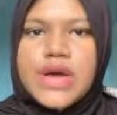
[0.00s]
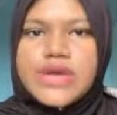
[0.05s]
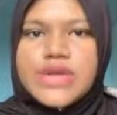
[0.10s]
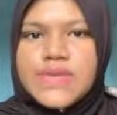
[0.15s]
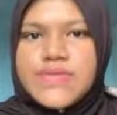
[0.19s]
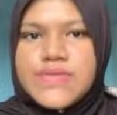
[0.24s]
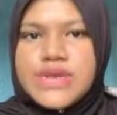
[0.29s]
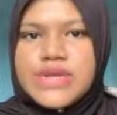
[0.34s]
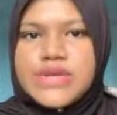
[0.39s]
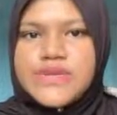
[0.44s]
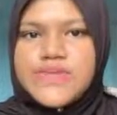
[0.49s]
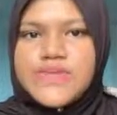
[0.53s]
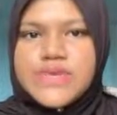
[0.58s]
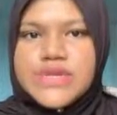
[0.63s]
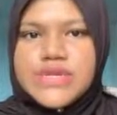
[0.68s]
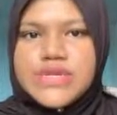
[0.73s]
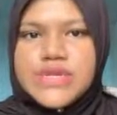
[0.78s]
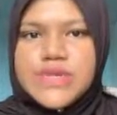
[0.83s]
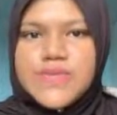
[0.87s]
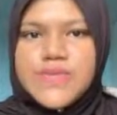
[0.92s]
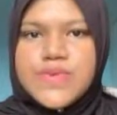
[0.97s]
Archimedes
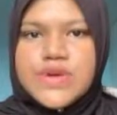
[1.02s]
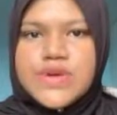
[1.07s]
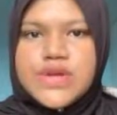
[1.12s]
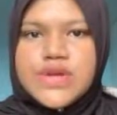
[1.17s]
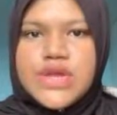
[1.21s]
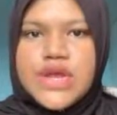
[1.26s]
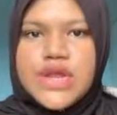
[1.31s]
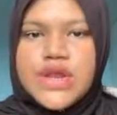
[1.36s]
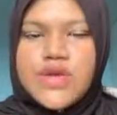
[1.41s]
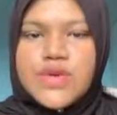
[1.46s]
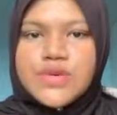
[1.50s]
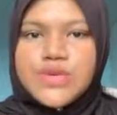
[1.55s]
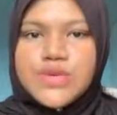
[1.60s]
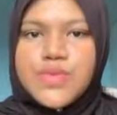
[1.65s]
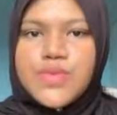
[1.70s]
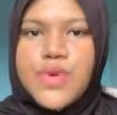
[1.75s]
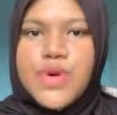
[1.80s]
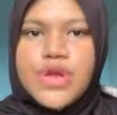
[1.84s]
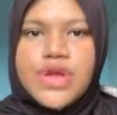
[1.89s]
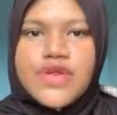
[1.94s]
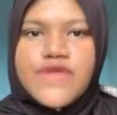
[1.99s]
Principle and also
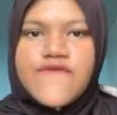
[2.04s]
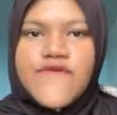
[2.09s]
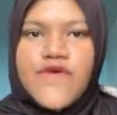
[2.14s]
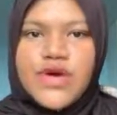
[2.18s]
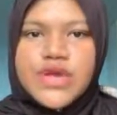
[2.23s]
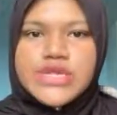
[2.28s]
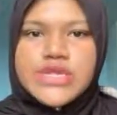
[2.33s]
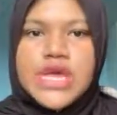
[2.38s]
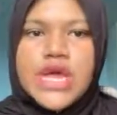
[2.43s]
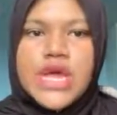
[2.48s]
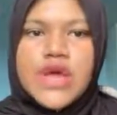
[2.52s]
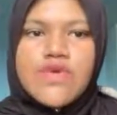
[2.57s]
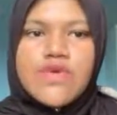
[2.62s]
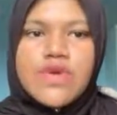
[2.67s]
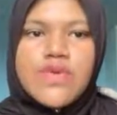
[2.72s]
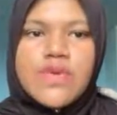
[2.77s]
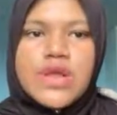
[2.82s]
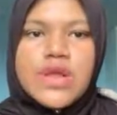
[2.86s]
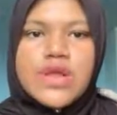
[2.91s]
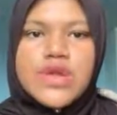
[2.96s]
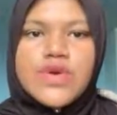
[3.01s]
buoyant force,
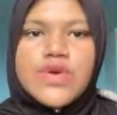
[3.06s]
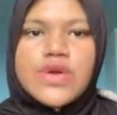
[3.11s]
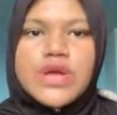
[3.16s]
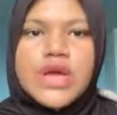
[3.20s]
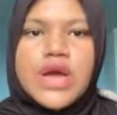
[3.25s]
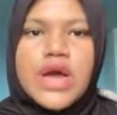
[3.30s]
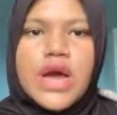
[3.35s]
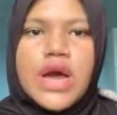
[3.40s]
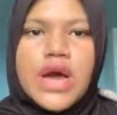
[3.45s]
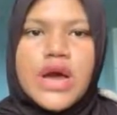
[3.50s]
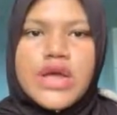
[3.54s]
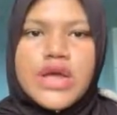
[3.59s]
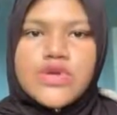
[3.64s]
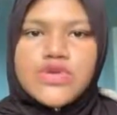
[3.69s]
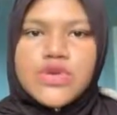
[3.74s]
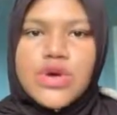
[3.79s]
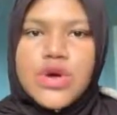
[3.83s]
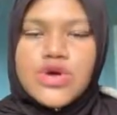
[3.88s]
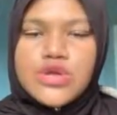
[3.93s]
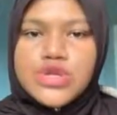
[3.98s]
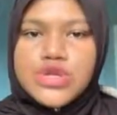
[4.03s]
we will look
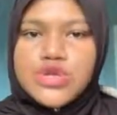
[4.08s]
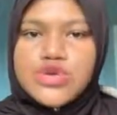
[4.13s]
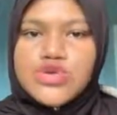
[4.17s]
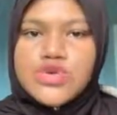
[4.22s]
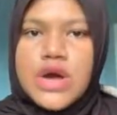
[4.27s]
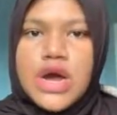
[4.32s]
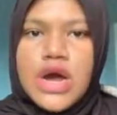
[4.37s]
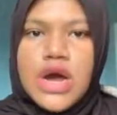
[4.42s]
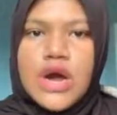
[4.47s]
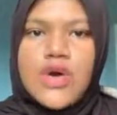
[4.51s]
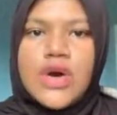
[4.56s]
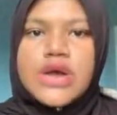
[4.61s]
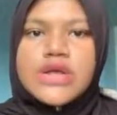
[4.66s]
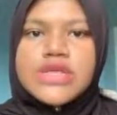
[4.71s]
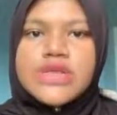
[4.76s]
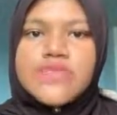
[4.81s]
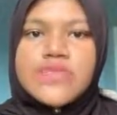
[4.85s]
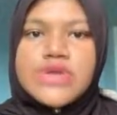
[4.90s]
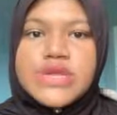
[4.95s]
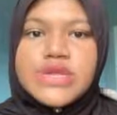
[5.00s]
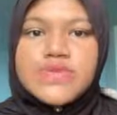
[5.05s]
onto how
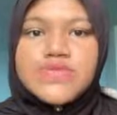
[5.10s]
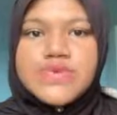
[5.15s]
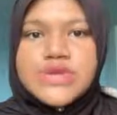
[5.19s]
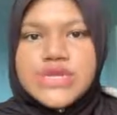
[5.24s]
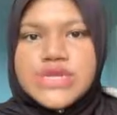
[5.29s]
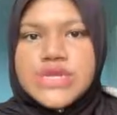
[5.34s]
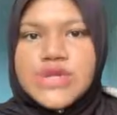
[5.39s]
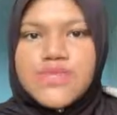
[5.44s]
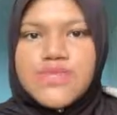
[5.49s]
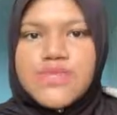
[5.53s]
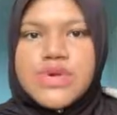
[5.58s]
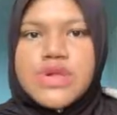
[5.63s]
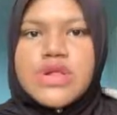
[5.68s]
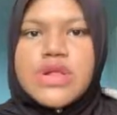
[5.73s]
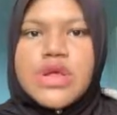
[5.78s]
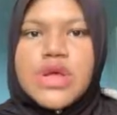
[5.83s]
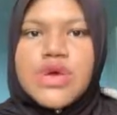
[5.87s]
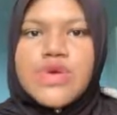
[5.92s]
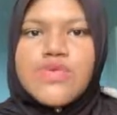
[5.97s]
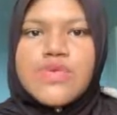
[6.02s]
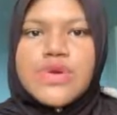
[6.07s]
Archimedes Principle
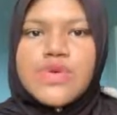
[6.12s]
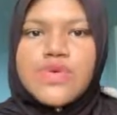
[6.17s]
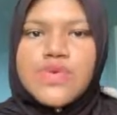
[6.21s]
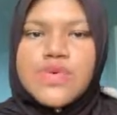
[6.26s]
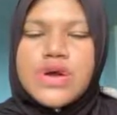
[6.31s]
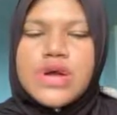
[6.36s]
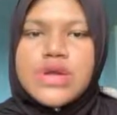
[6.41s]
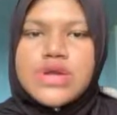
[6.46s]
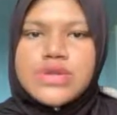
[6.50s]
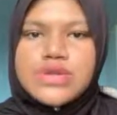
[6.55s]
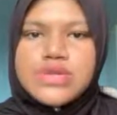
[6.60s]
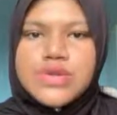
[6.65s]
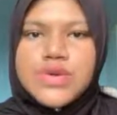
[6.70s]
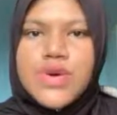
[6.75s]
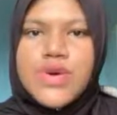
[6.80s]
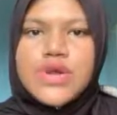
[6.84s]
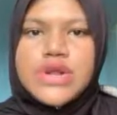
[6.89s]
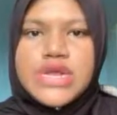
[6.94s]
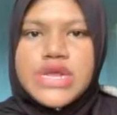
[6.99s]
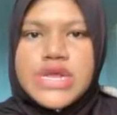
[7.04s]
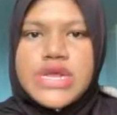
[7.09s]
will work
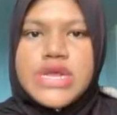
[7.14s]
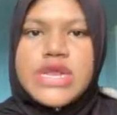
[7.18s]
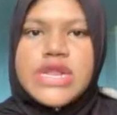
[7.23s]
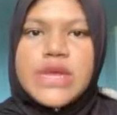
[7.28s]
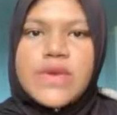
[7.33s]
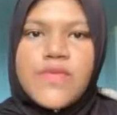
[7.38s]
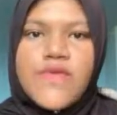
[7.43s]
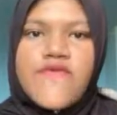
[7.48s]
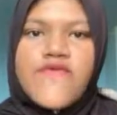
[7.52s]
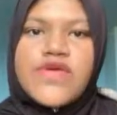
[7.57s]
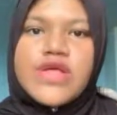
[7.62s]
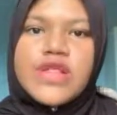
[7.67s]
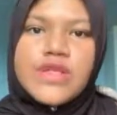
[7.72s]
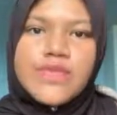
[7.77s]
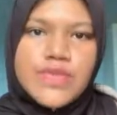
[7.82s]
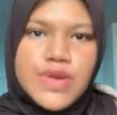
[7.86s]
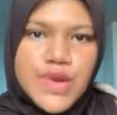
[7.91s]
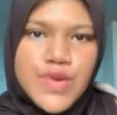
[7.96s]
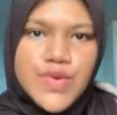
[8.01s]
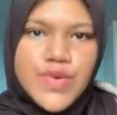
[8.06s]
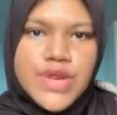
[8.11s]
on helium-filled
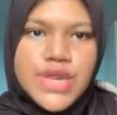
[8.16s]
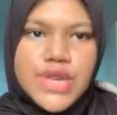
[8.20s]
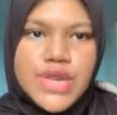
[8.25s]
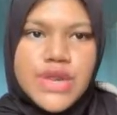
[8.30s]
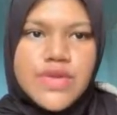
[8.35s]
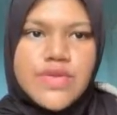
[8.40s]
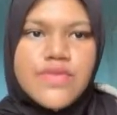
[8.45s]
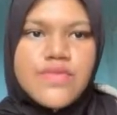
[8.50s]
balloon.